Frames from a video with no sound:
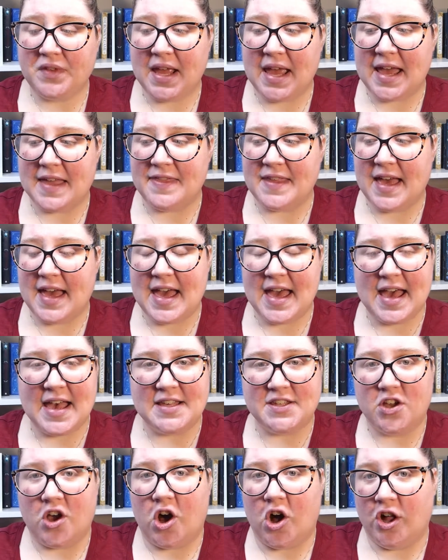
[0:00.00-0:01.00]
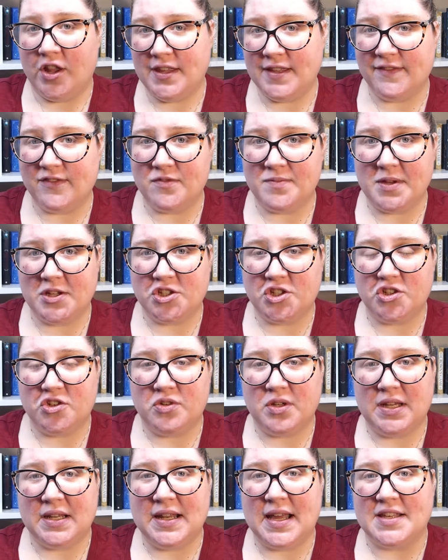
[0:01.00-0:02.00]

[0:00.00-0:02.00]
and that has all the information you need.